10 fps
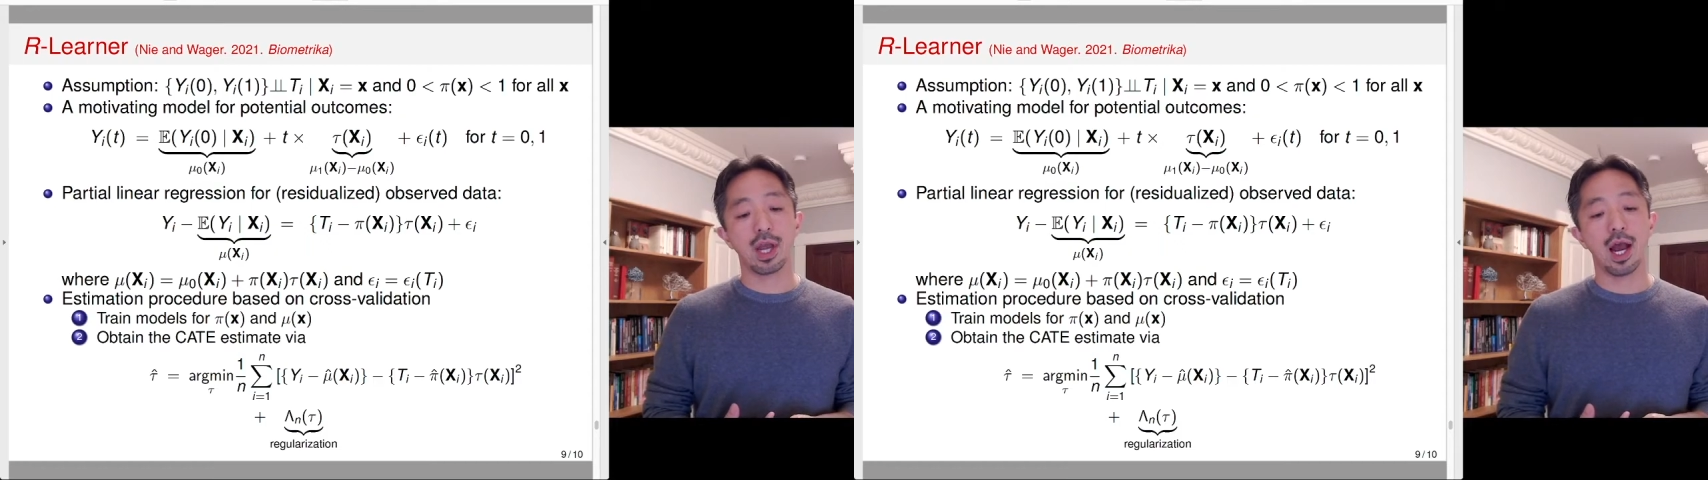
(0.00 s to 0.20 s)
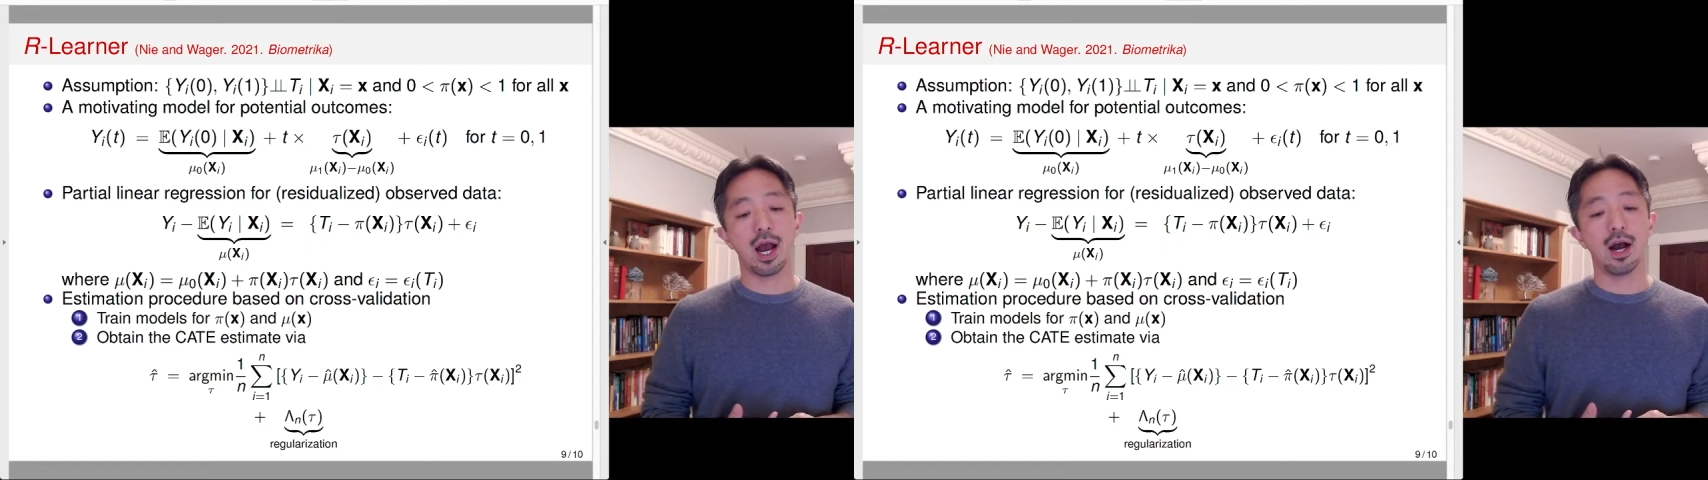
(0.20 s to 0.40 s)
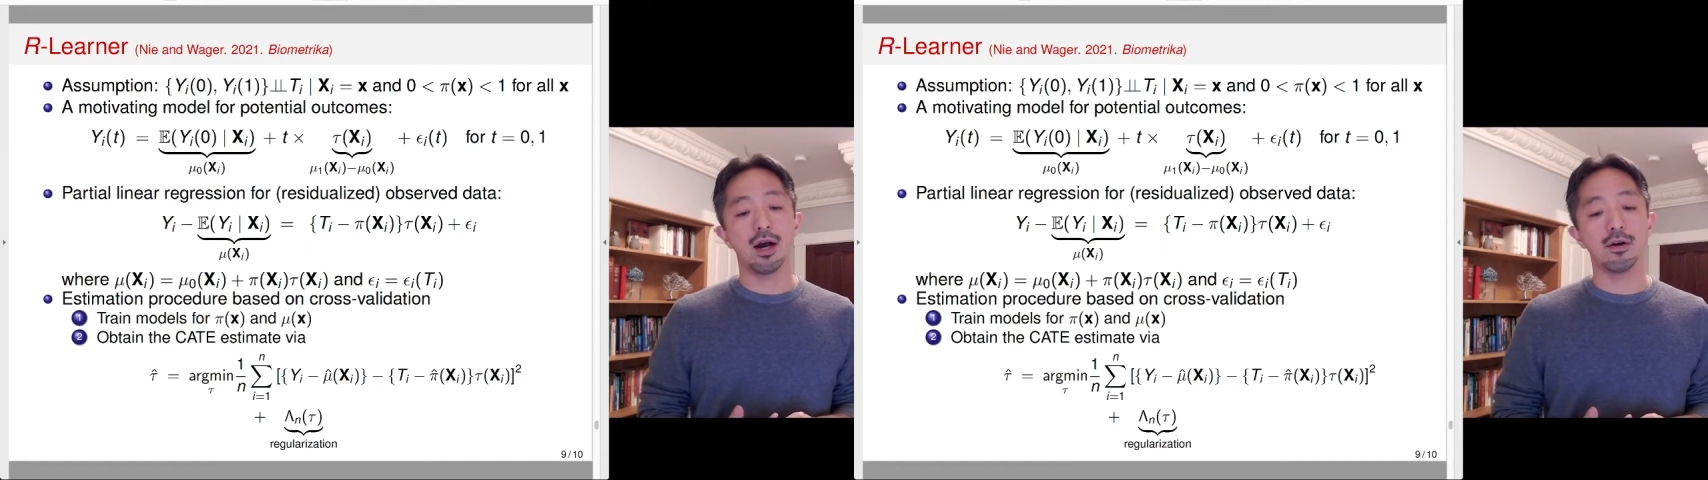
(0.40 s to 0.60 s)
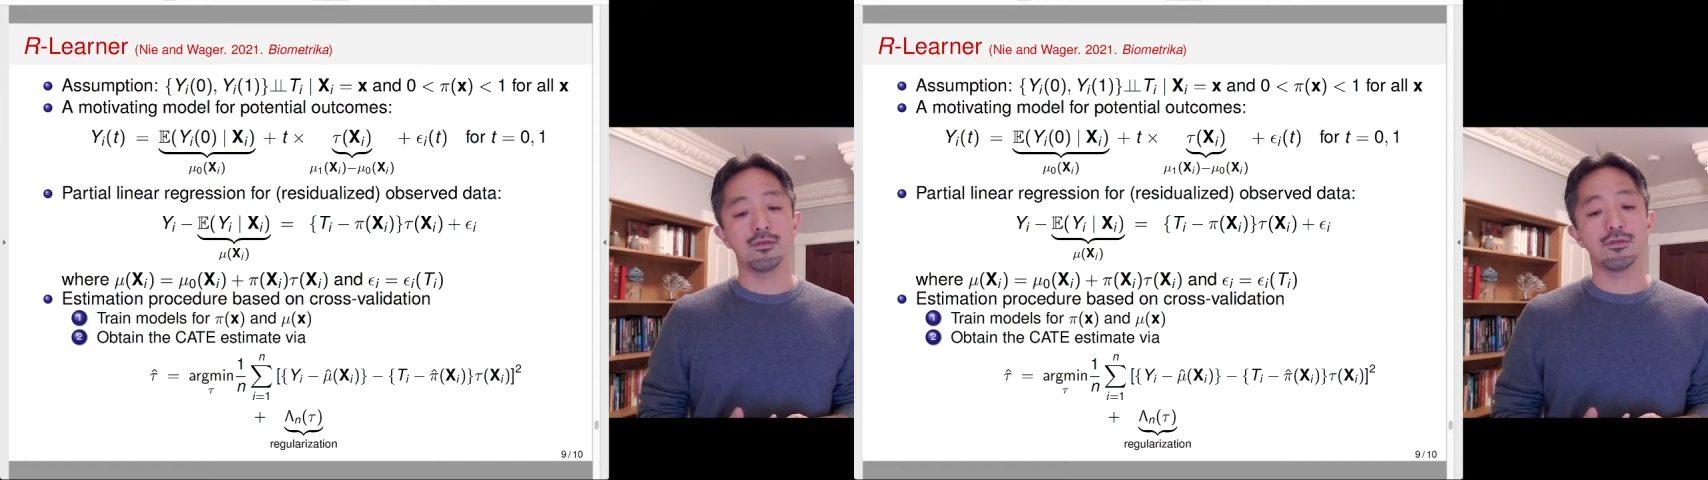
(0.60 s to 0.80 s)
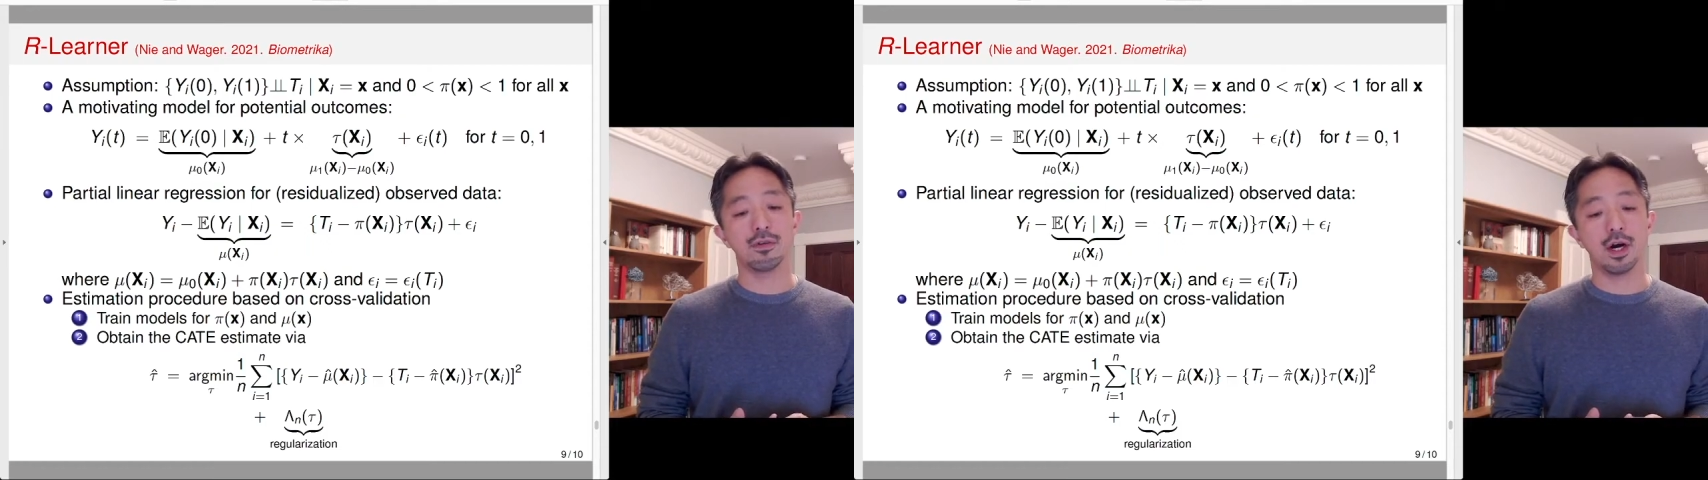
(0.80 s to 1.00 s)
have
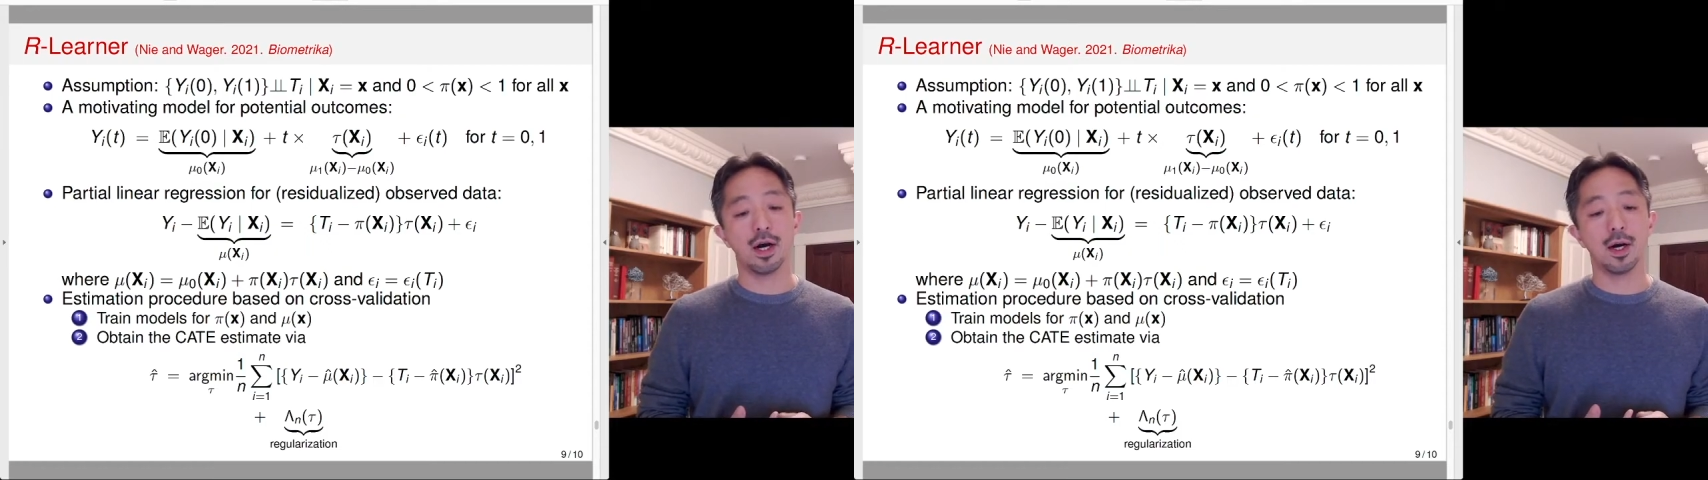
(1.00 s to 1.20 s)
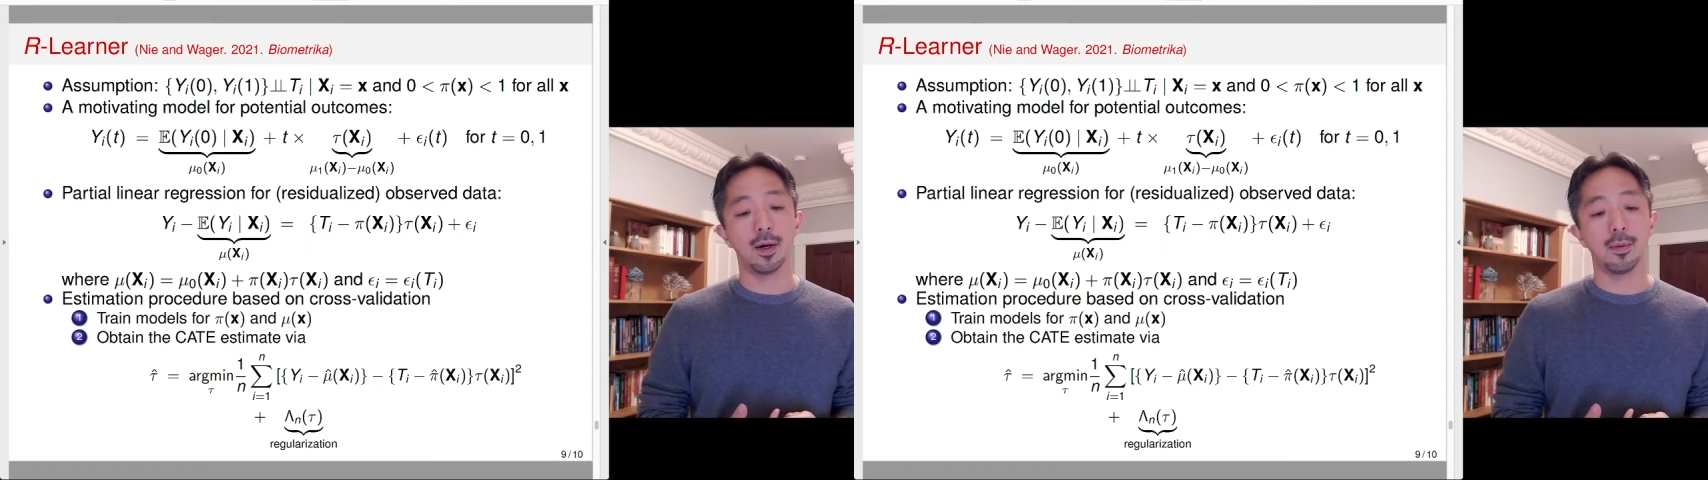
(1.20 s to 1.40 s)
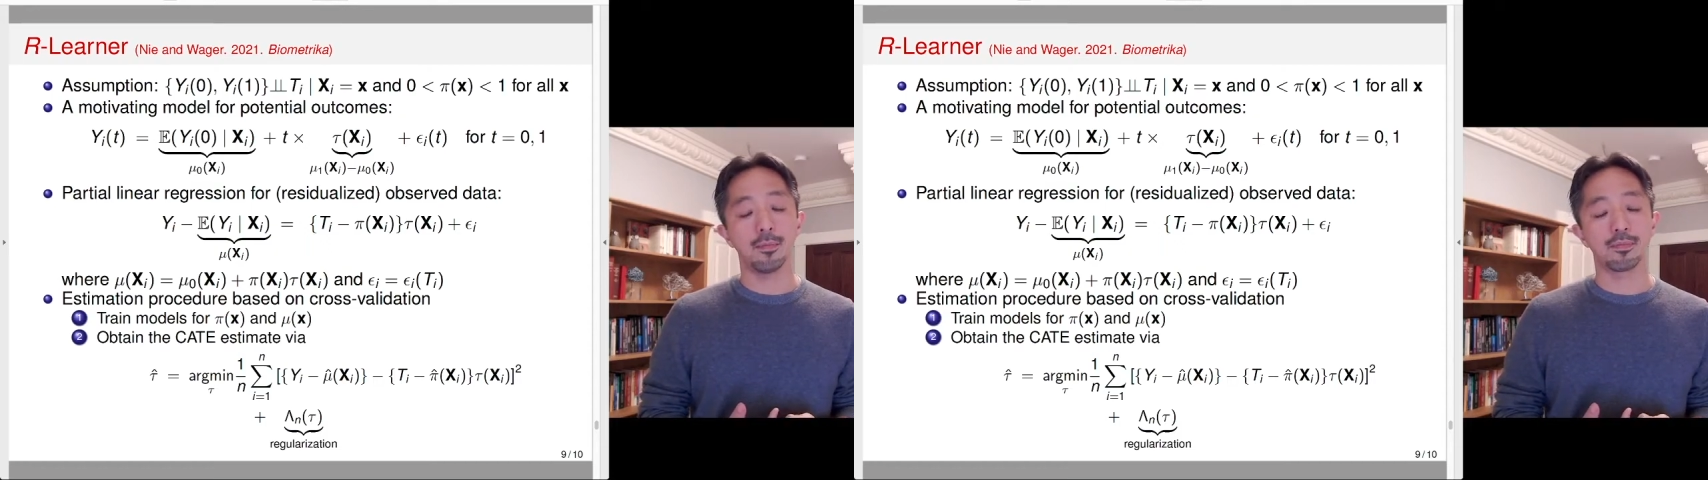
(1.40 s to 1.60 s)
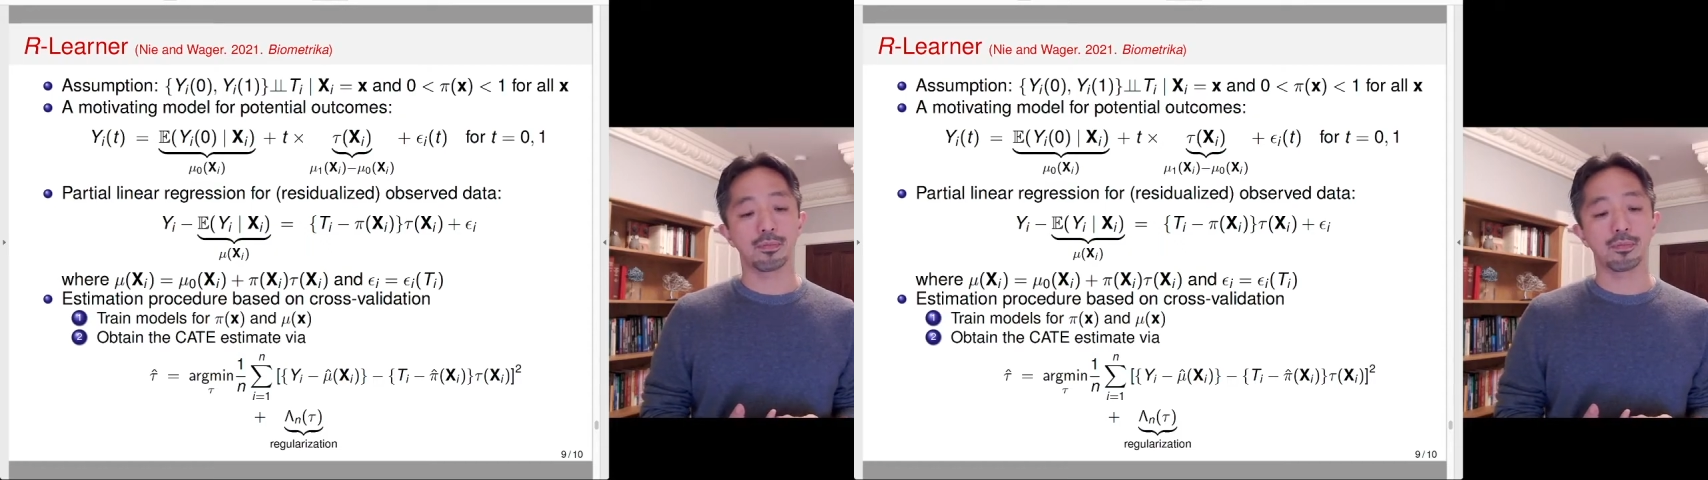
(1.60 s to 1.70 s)
um,